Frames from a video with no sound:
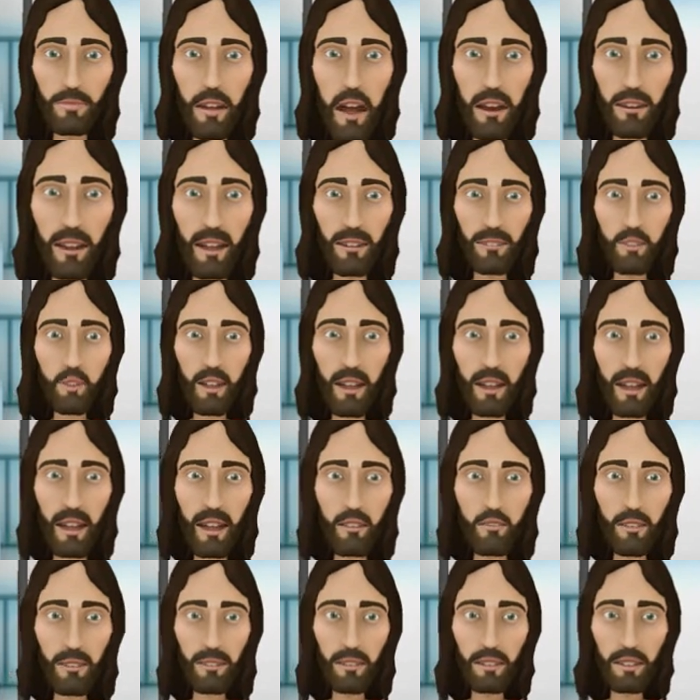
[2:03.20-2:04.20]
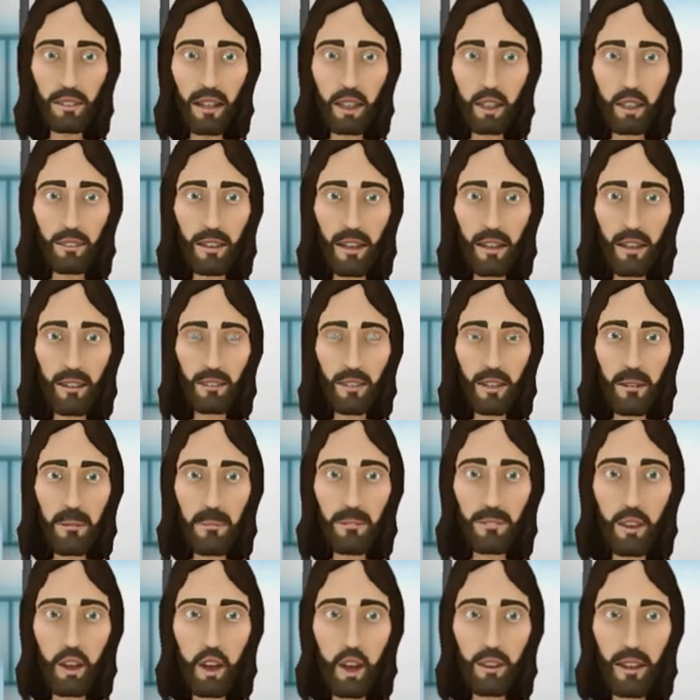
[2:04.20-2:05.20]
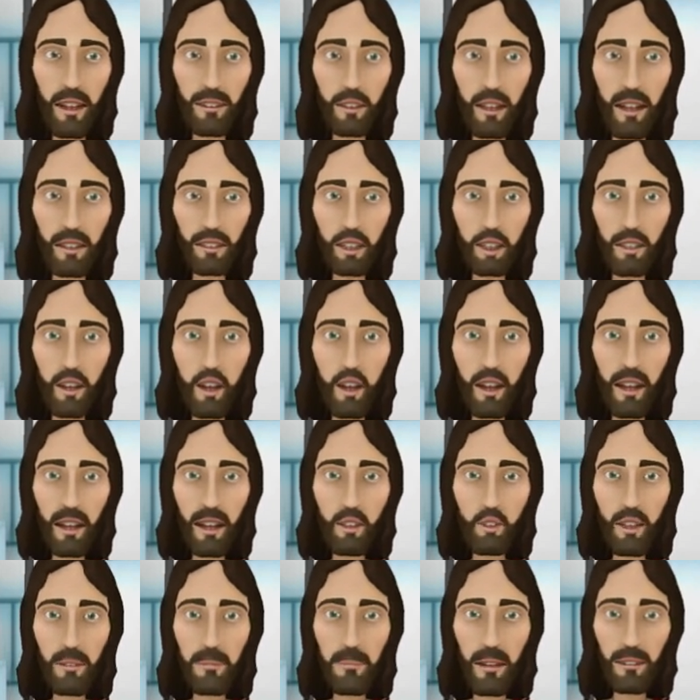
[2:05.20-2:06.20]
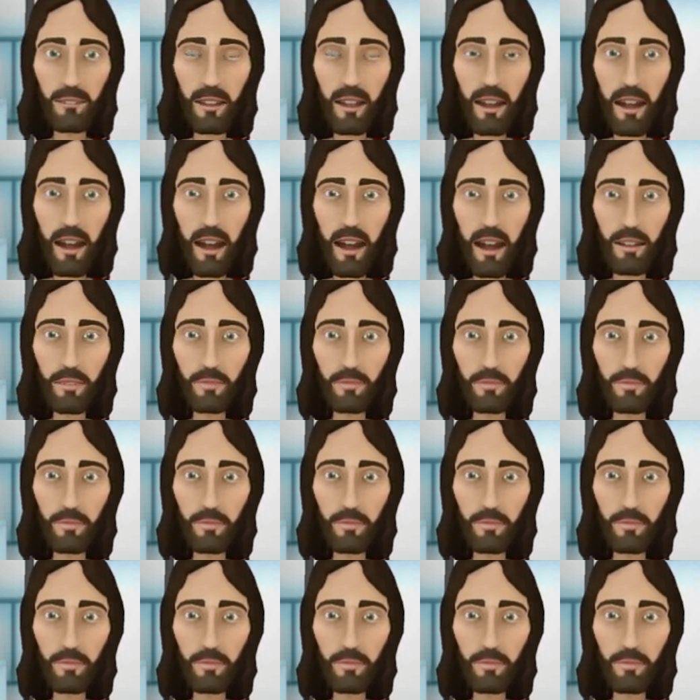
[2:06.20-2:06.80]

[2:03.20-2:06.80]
and it will even signal an upturn in his career with BDIA.